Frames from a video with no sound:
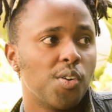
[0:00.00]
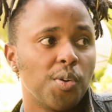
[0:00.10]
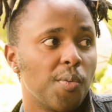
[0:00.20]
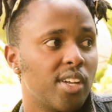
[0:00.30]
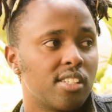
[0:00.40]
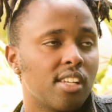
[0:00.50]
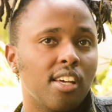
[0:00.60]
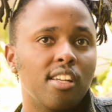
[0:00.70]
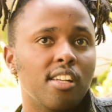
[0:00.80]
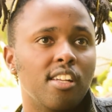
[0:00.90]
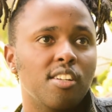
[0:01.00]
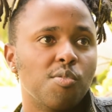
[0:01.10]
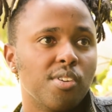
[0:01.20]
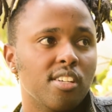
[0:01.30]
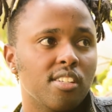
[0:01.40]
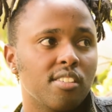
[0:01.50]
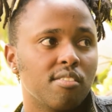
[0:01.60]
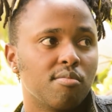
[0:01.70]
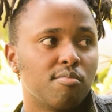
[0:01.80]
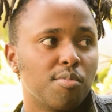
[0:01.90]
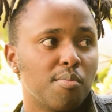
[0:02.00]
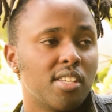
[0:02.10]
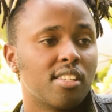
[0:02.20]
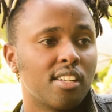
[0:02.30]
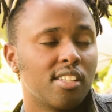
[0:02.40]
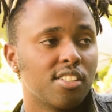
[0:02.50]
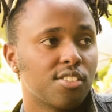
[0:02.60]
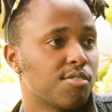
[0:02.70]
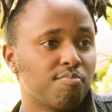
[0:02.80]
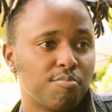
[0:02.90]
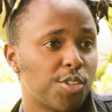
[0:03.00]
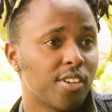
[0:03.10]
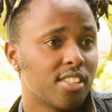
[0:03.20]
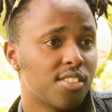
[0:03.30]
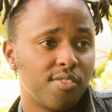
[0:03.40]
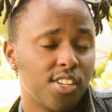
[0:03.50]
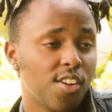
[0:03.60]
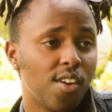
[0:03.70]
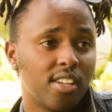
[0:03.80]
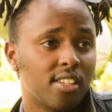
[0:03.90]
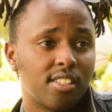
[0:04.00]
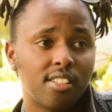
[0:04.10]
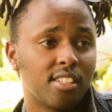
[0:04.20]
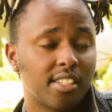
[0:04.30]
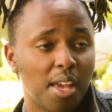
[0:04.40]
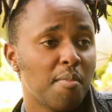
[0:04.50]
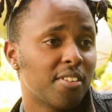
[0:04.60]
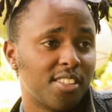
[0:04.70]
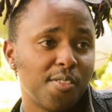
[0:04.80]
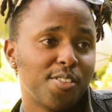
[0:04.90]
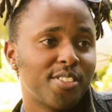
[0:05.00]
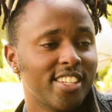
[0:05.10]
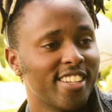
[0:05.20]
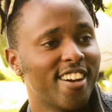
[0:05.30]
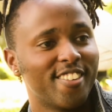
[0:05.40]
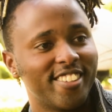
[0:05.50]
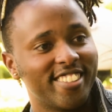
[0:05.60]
we went and we basically shot this video, and it came out the way you see it now.